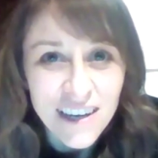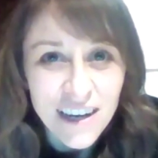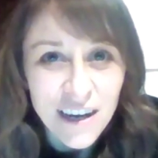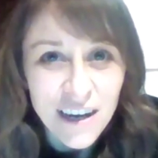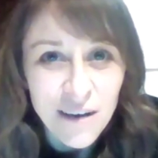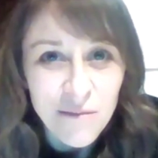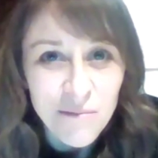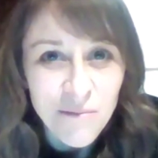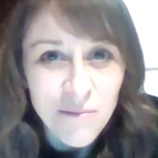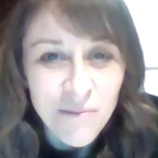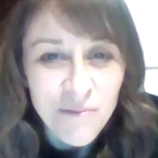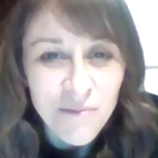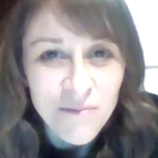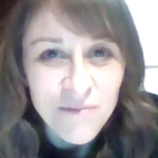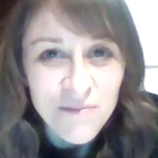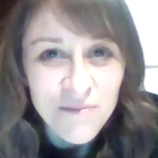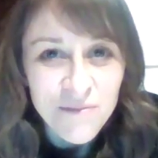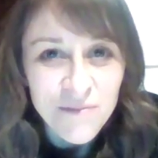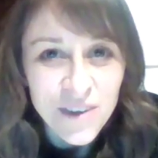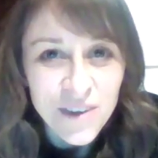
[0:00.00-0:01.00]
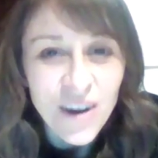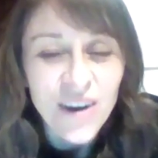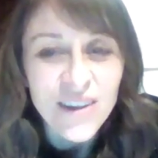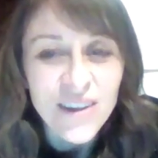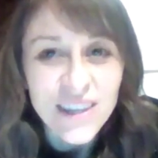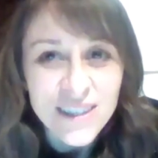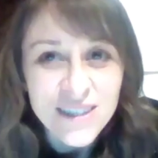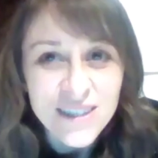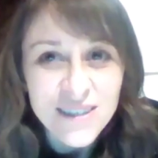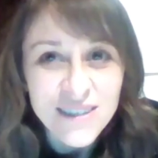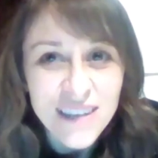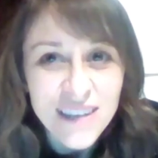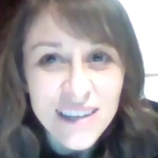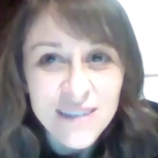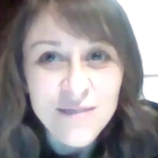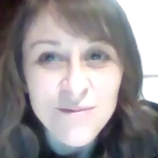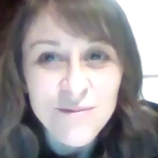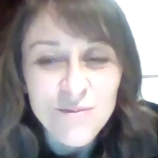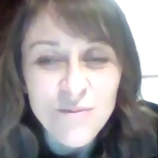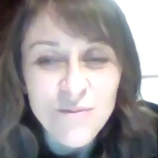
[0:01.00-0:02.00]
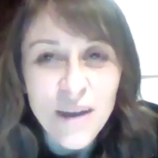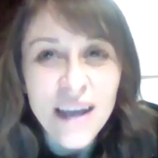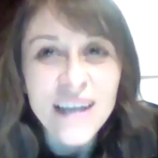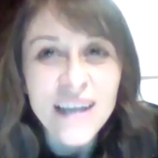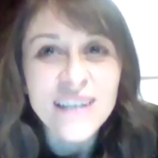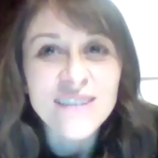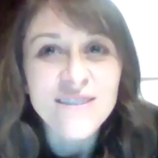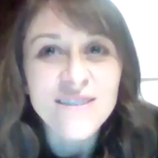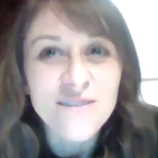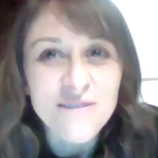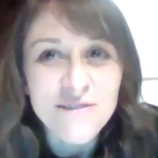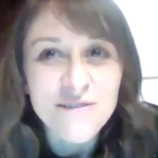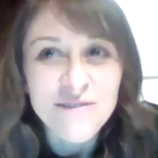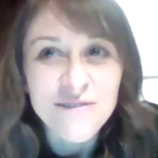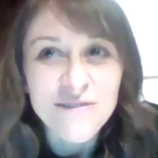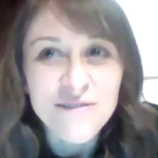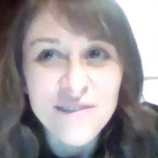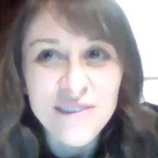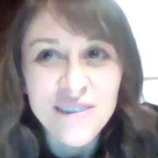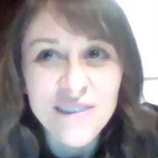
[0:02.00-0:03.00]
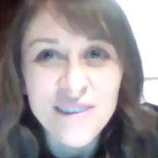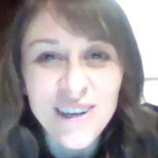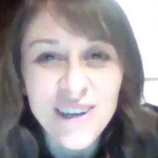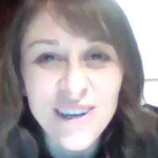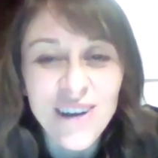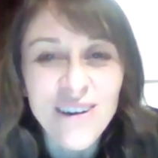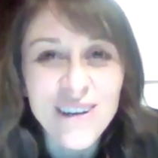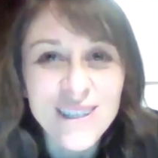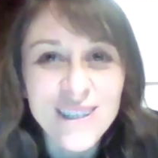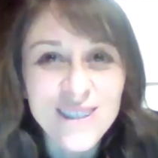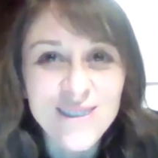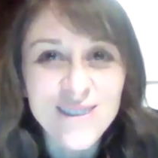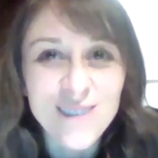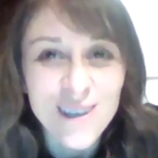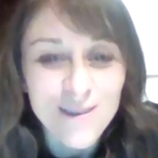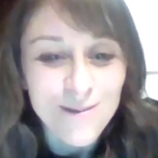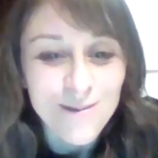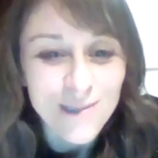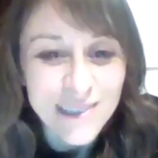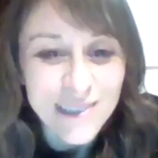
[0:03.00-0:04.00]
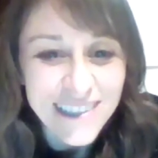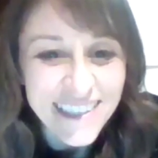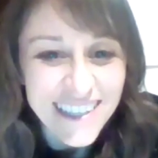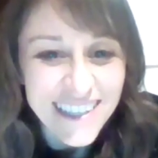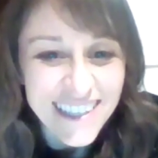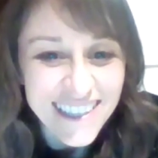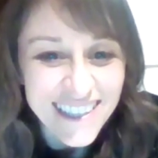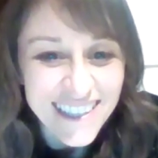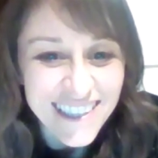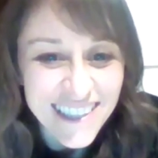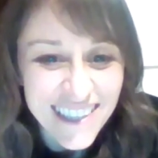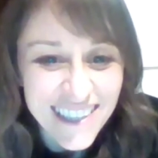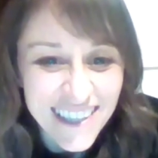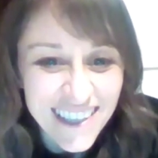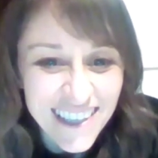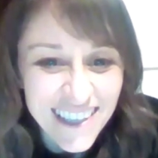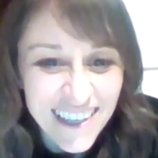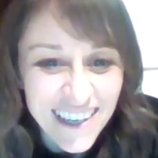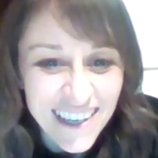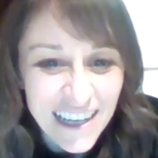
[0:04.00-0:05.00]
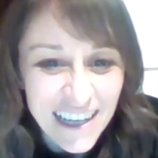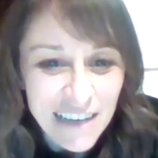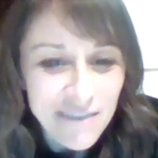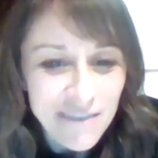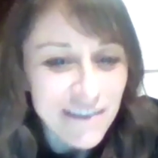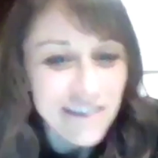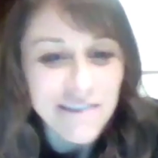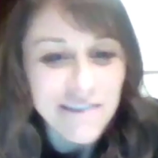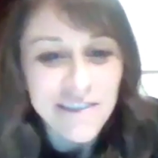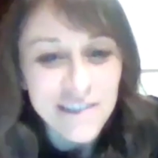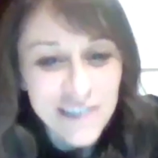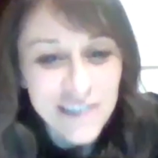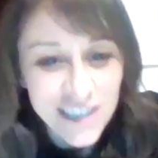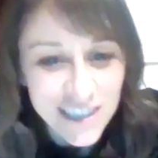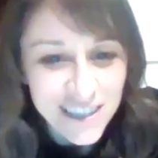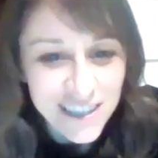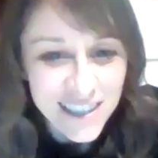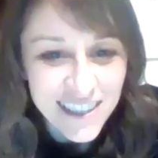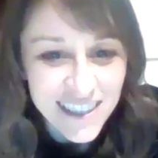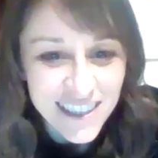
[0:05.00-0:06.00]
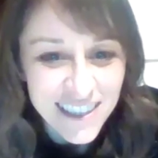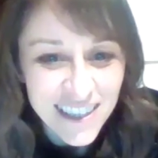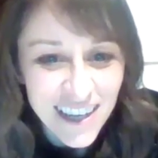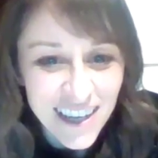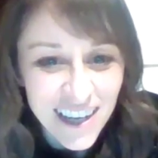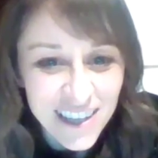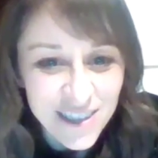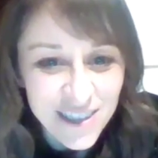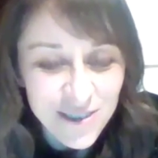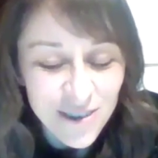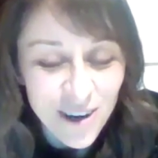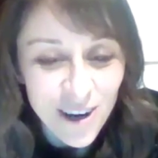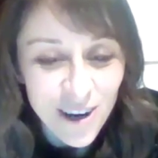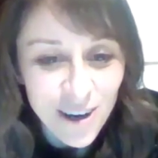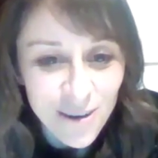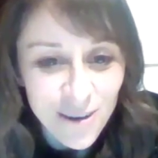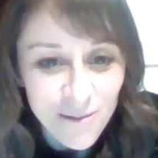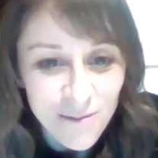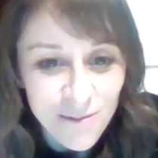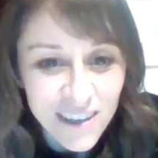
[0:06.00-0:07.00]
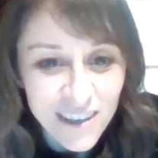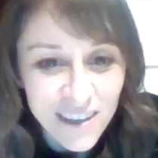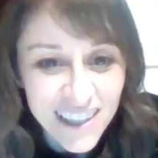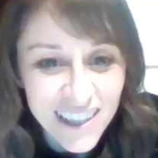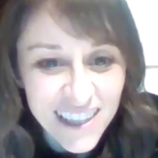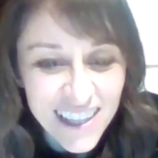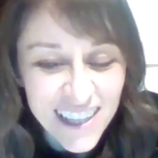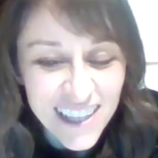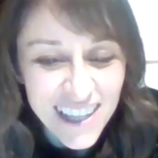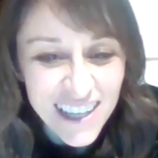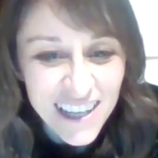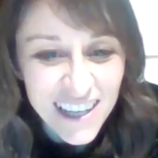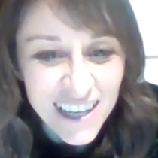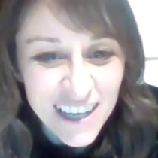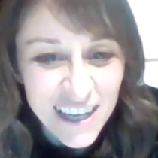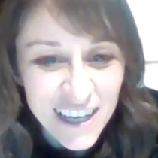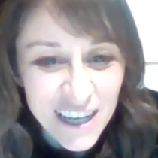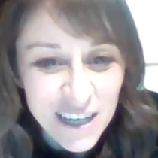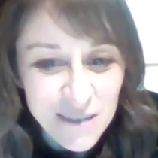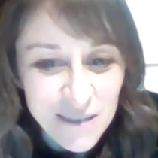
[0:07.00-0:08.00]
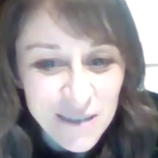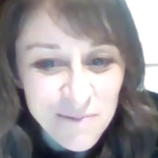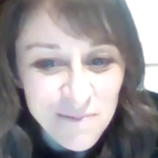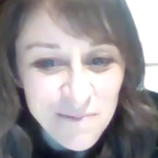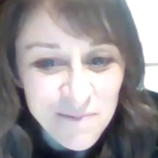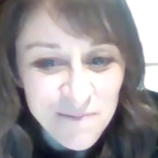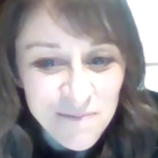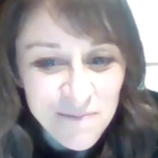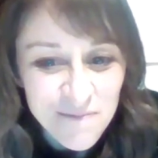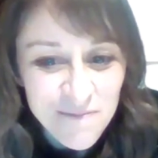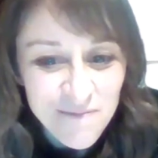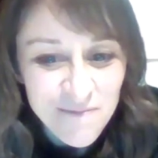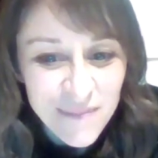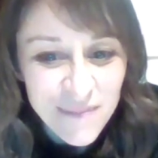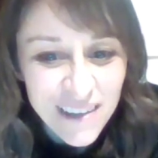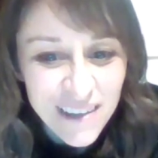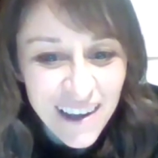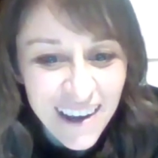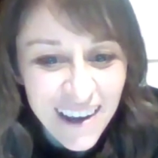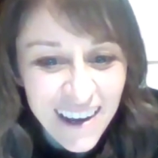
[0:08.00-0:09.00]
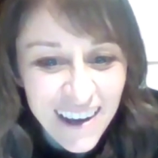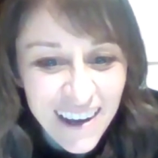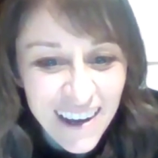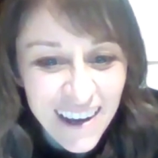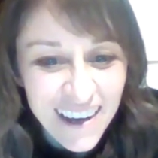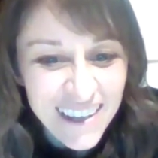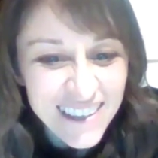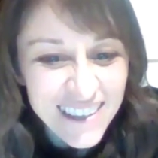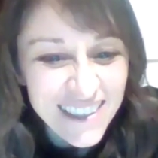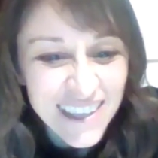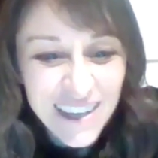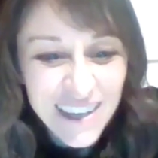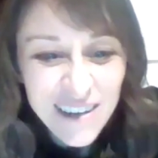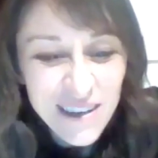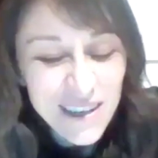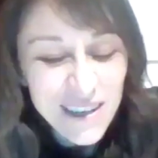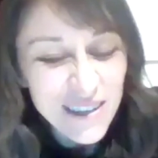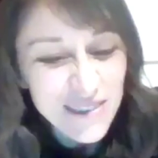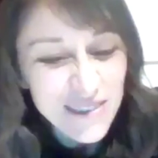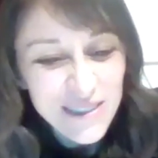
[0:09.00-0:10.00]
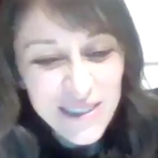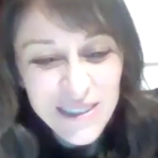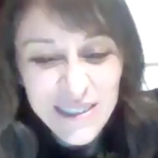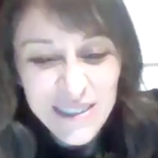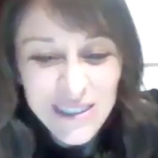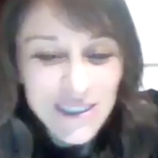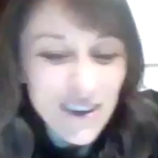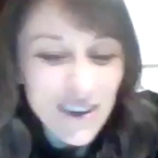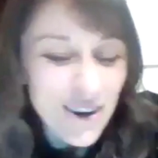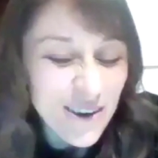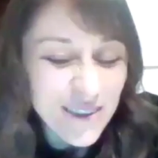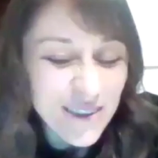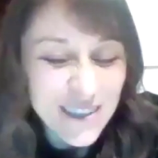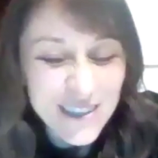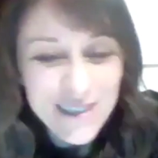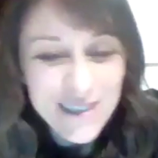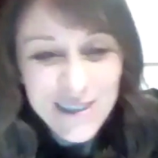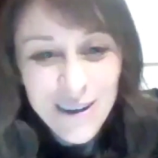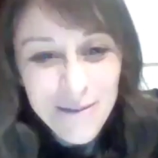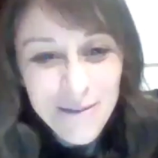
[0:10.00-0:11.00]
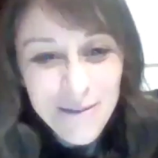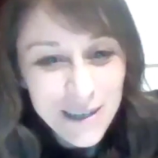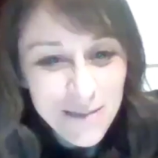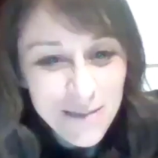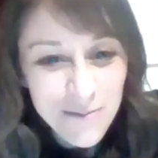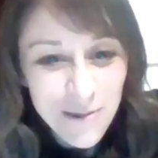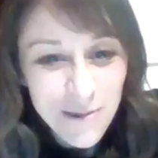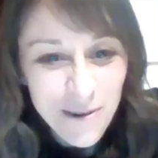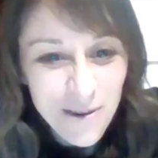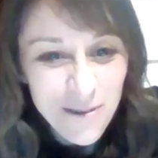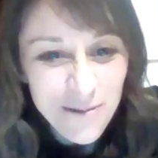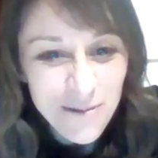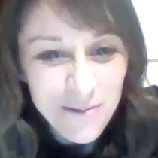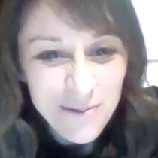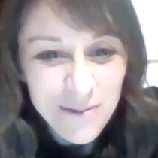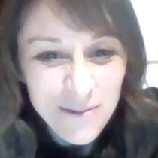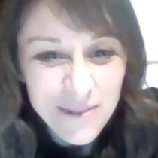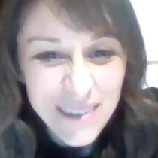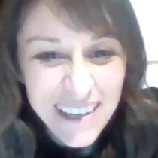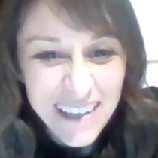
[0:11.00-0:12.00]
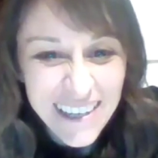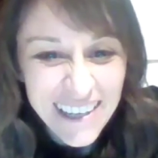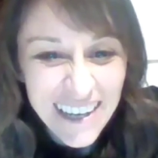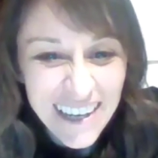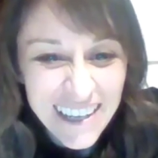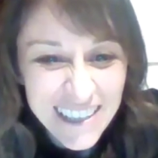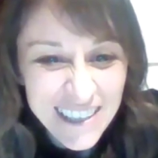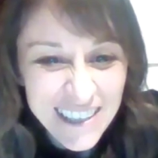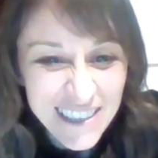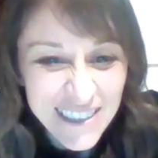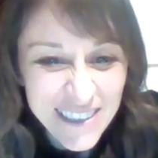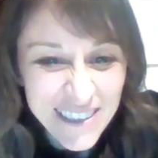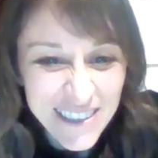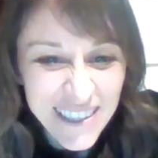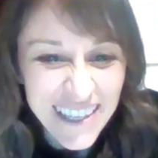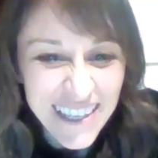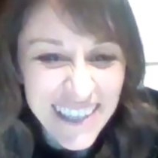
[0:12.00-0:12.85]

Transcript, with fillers: um, yeah, that's that's ways of going to that wilderness, even if you're mm. just at your home. Mm. Um, I think, yeah, there's so much more I'd like to